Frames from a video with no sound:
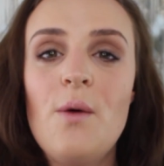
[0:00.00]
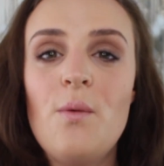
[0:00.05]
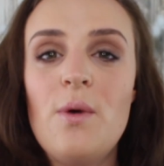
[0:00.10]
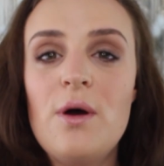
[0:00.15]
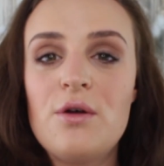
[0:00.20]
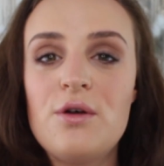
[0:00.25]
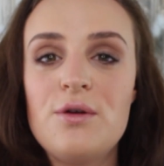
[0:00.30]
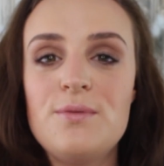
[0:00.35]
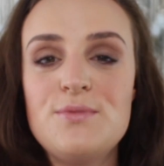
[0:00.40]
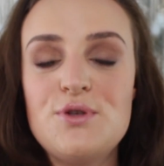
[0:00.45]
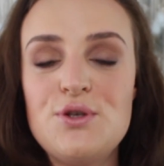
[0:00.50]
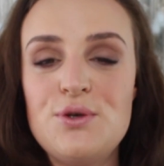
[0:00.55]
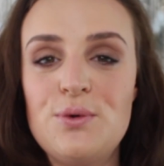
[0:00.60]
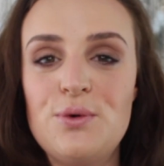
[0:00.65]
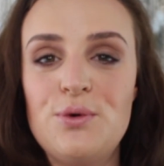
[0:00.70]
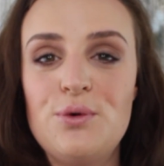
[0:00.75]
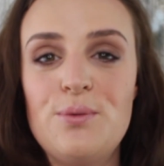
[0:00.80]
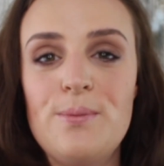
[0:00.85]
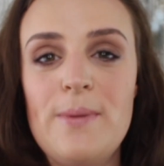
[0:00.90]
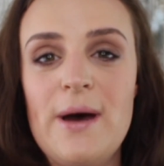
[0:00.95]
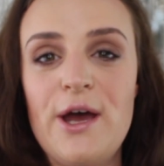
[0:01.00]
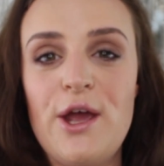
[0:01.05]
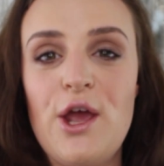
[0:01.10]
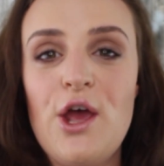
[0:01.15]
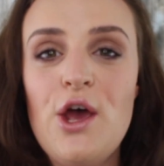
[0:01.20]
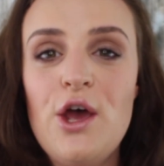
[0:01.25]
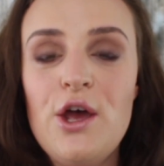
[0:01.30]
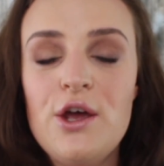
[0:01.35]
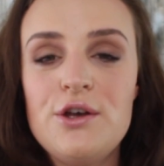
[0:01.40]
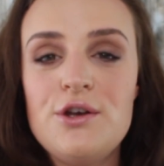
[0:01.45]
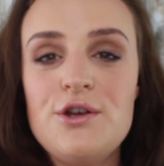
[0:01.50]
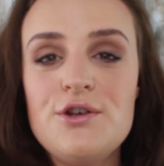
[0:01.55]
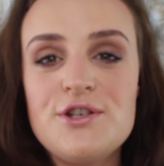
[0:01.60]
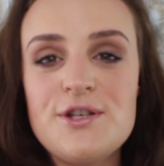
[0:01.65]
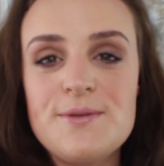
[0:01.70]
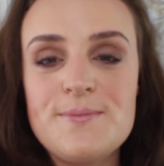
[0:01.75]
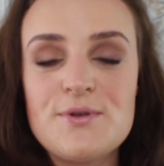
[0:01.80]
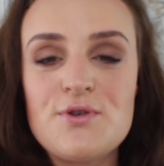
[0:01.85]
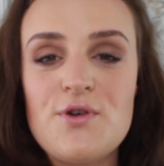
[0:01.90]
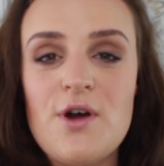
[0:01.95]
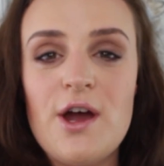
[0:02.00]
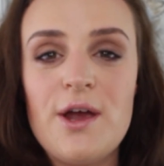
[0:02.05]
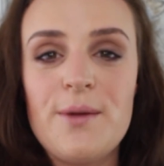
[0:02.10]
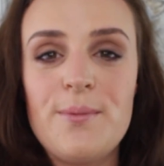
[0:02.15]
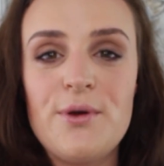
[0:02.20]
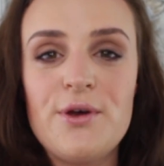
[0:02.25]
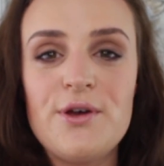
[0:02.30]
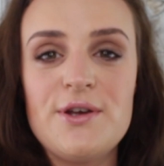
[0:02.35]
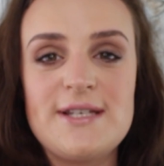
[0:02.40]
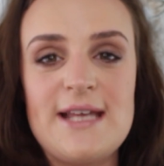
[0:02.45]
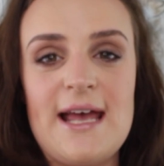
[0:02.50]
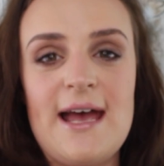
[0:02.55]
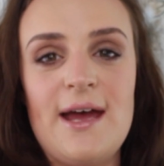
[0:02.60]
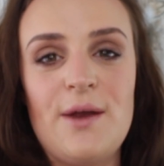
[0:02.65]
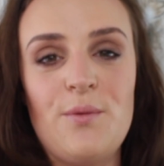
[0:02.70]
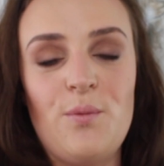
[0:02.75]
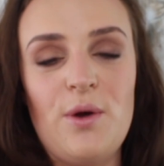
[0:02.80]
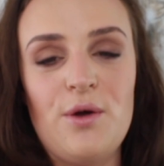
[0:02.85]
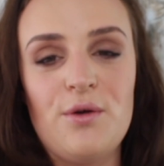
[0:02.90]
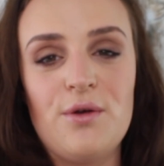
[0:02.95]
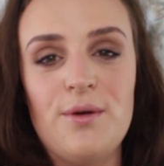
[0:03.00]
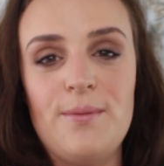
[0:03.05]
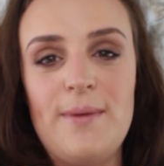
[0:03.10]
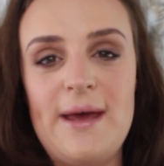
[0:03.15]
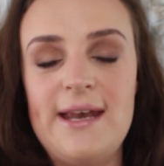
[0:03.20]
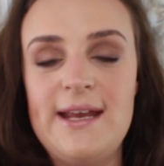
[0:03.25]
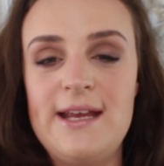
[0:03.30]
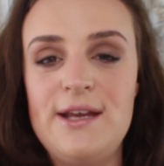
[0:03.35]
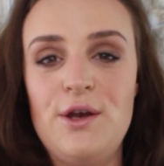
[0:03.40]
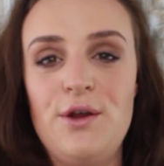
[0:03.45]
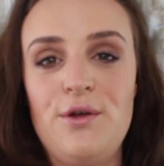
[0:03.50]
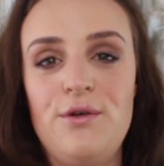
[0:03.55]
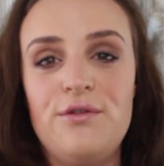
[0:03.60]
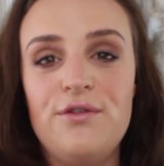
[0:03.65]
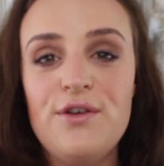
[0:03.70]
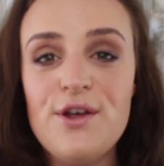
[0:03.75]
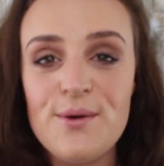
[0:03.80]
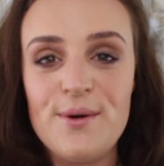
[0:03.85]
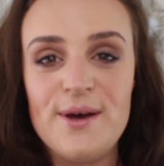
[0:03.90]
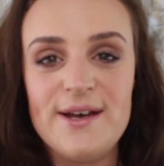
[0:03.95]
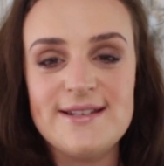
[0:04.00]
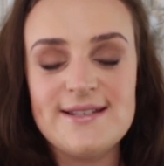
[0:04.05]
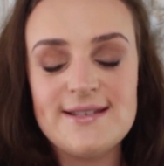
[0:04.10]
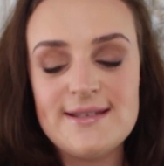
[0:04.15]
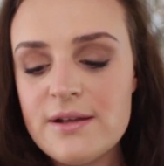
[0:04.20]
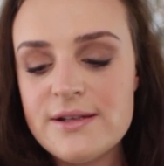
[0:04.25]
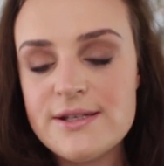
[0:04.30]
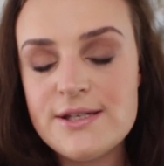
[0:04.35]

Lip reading: Welcome to all my new subscribers and welcome any new viewers.